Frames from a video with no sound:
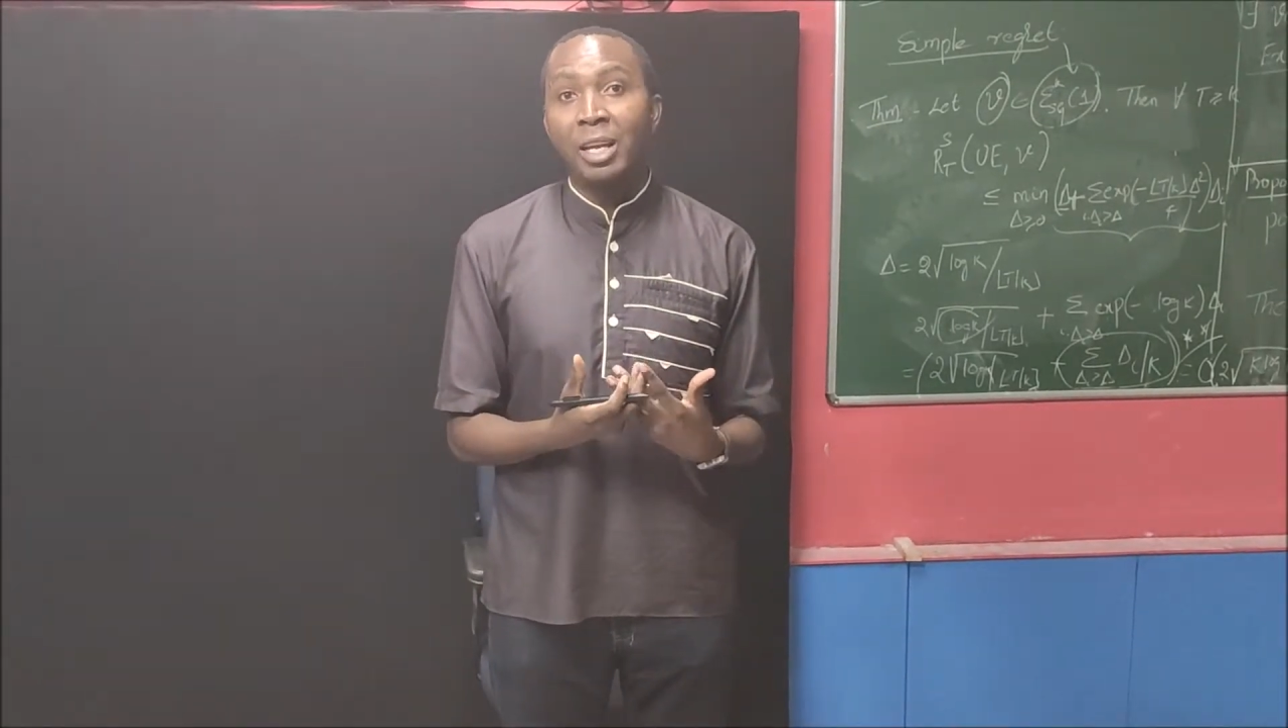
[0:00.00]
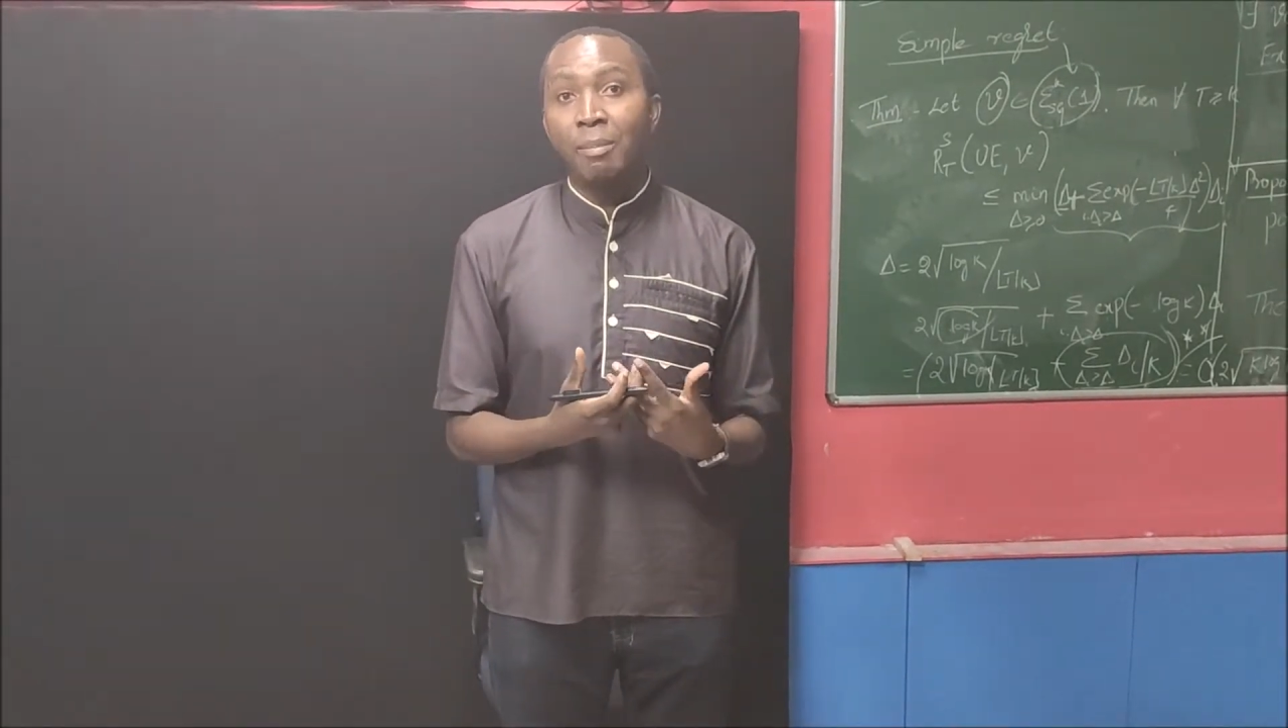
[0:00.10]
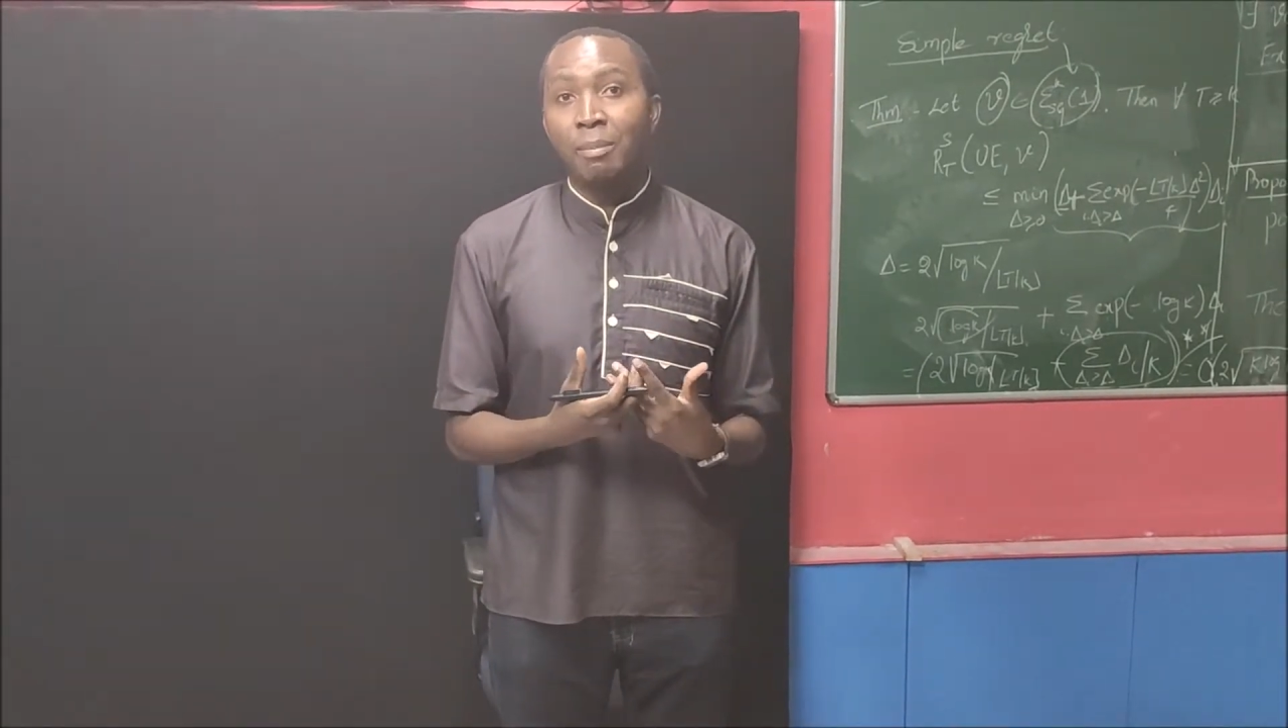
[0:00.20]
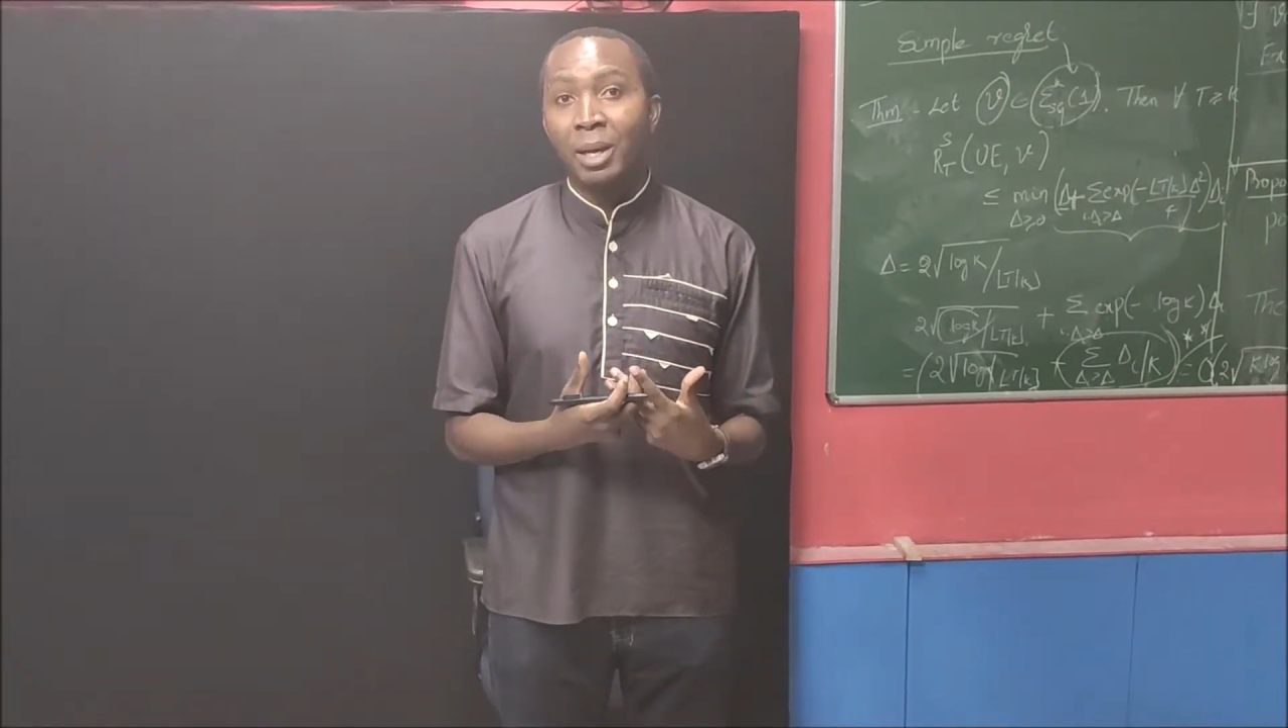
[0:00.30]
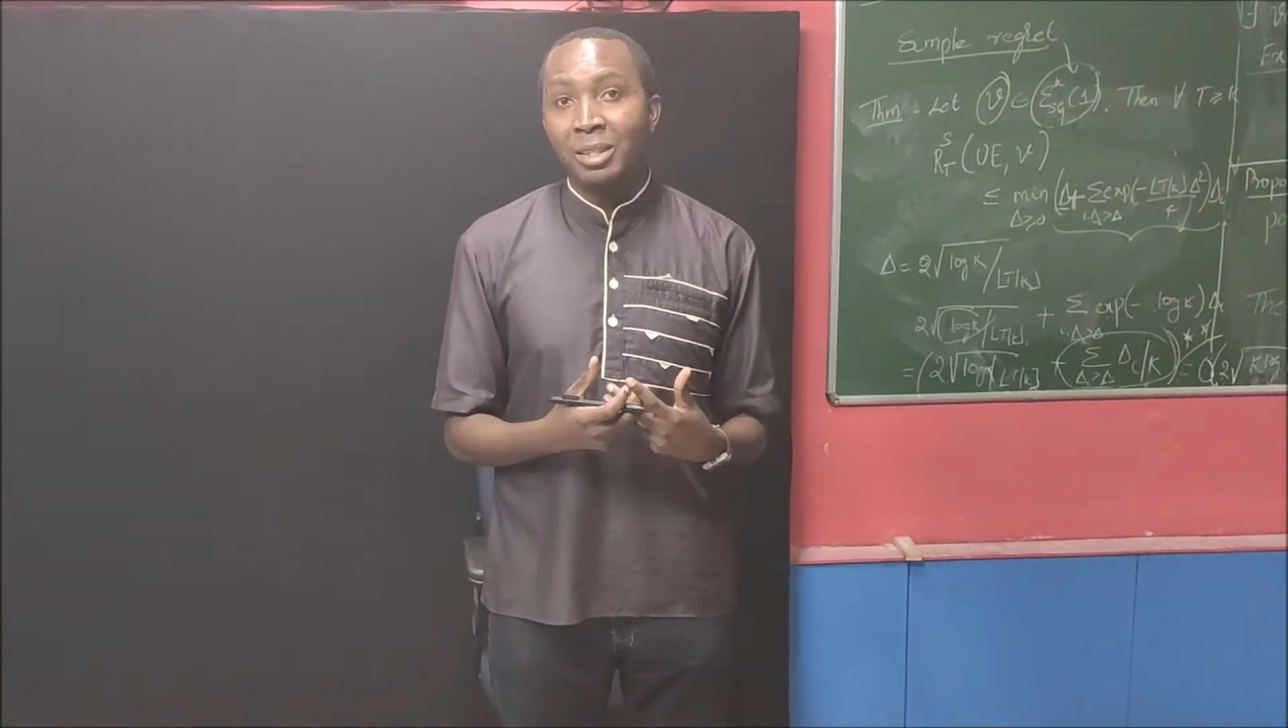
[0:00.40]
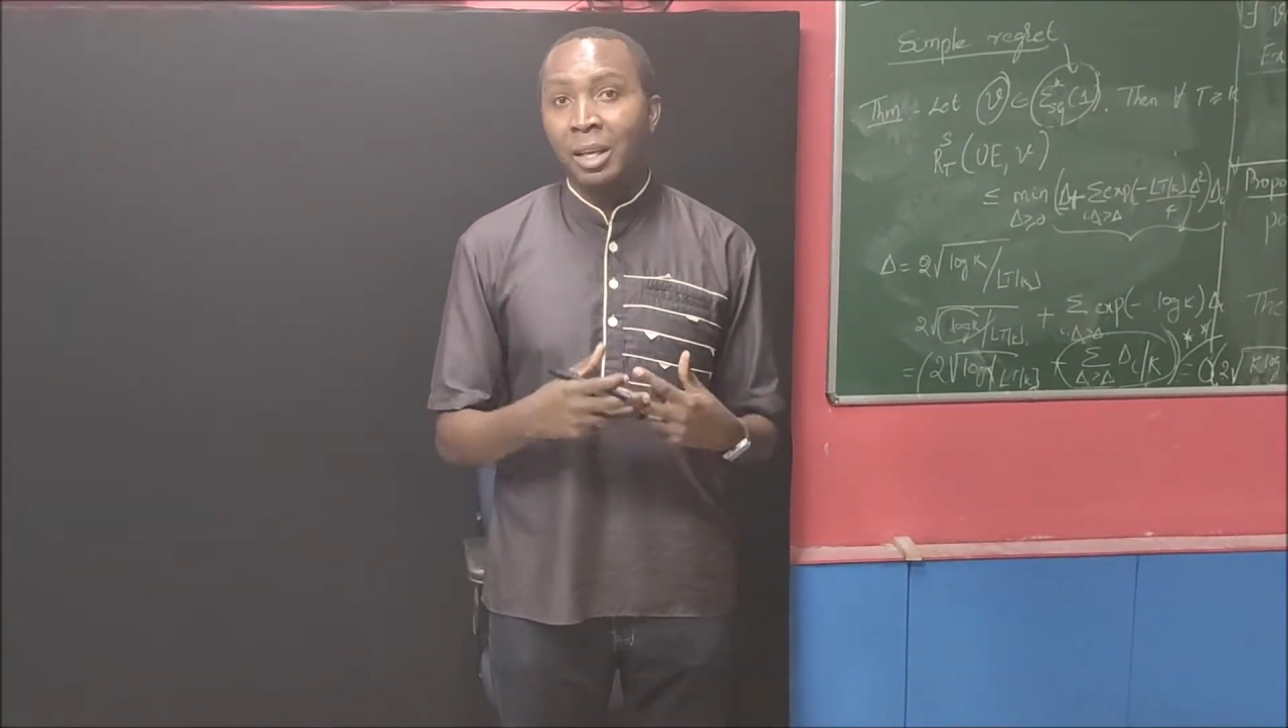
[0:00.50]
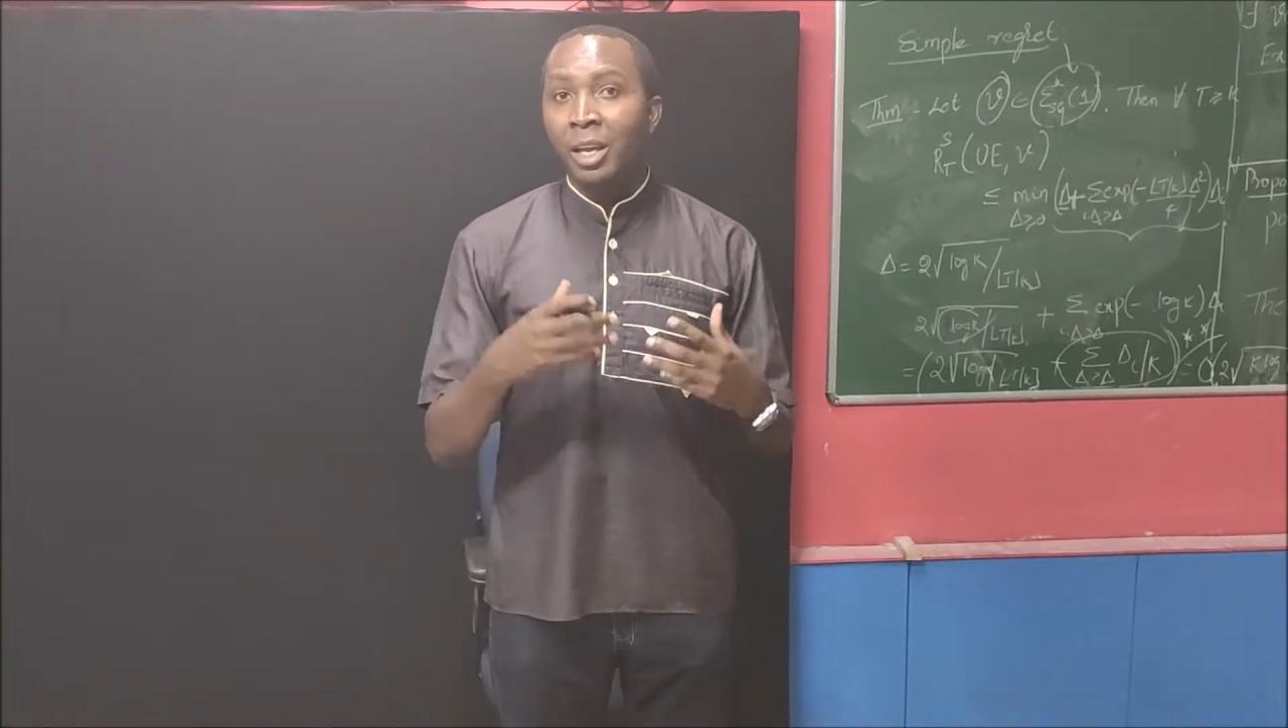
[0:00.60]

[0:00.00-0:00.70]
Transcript: an impact